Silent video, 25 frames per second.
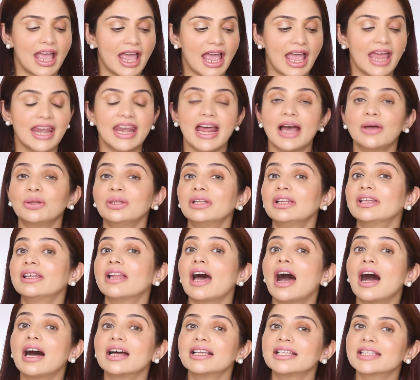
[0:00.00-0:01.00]
And now the
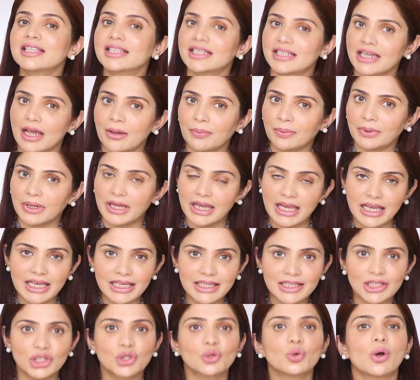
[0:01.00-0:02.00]
last step
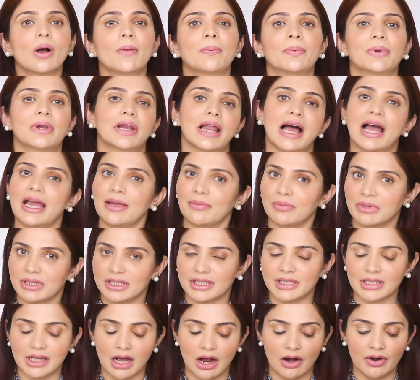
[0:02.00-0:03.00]
is to apply
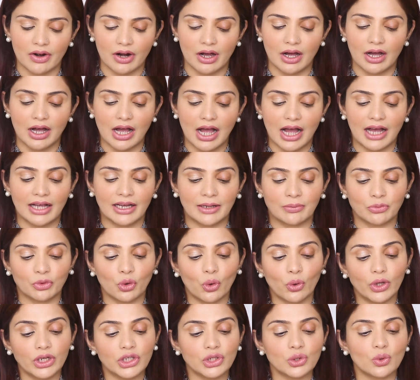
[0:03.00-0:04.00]
mascara. I am
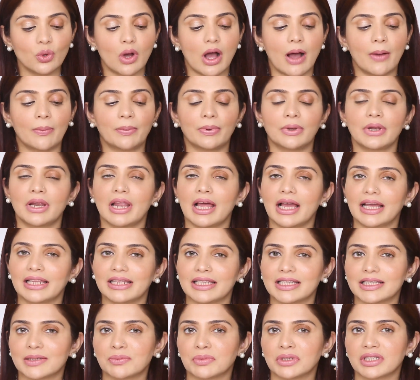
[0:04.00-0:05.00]
going to apply
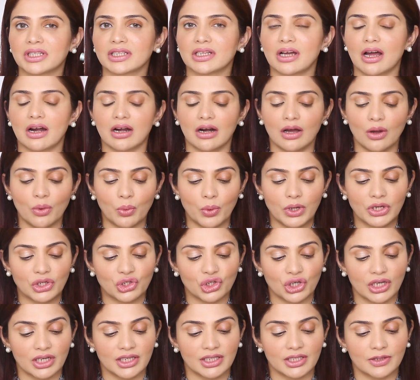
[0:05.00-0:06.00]
this mascara which
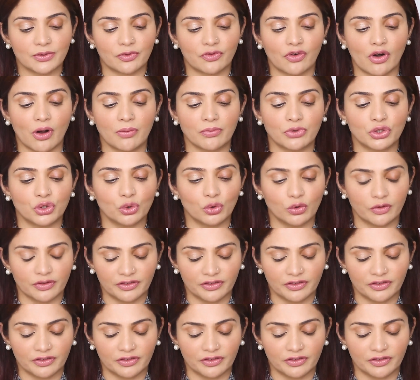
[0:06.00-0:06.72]
is from Too